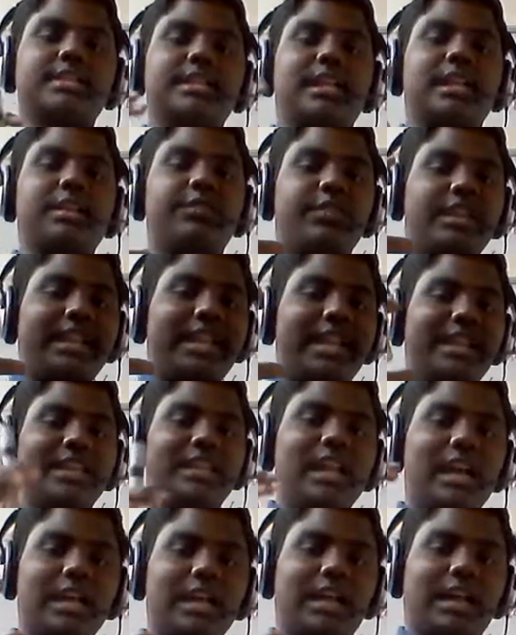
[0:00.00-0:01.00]
that we get
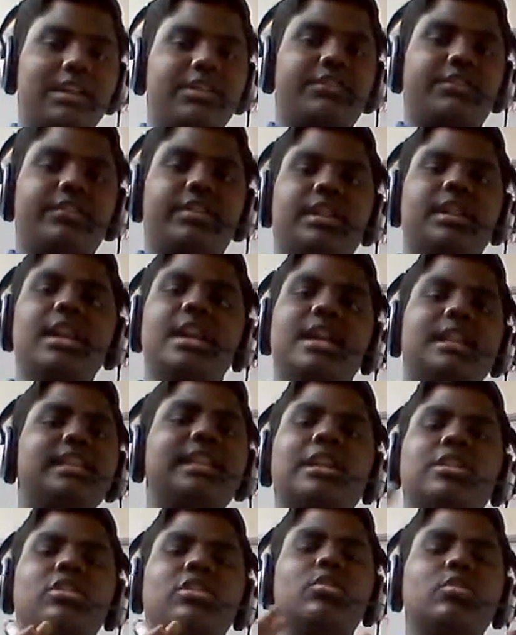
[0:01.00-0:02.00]
in our country,
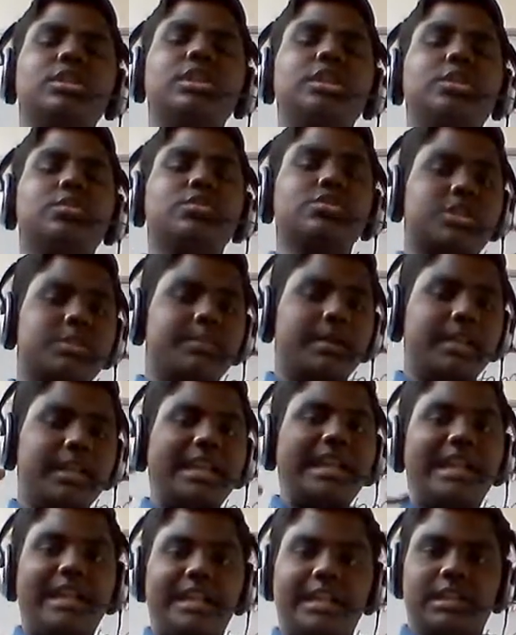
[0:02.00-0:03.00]
they are not only used by
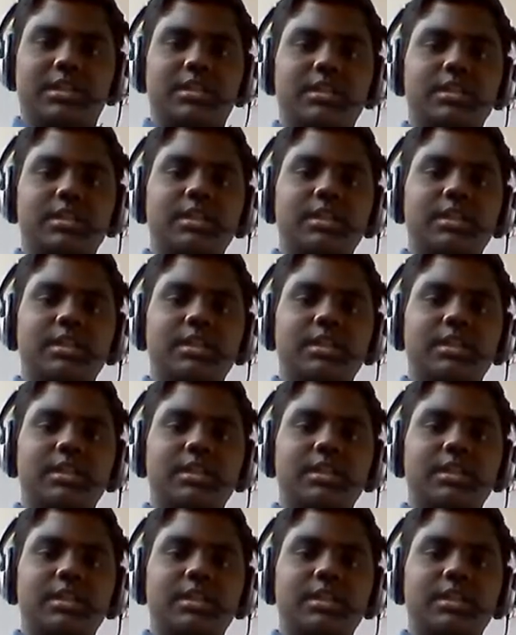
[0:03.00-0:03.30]
India.